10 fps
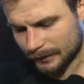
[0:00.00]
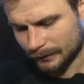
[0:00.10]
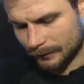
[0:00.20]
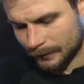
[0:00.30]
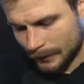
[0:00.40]

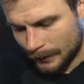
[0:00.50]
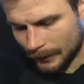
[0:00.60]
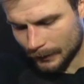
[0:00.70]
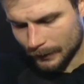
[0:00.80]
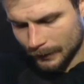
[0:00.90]
and
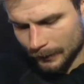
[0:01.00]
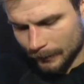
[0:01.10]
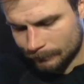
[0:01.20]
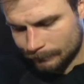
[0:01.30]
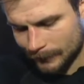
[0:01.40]

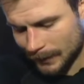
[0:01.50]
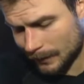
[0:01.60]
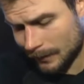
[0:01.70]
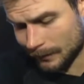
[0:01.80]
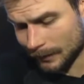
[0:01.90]
I
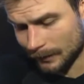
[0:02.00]
don't know.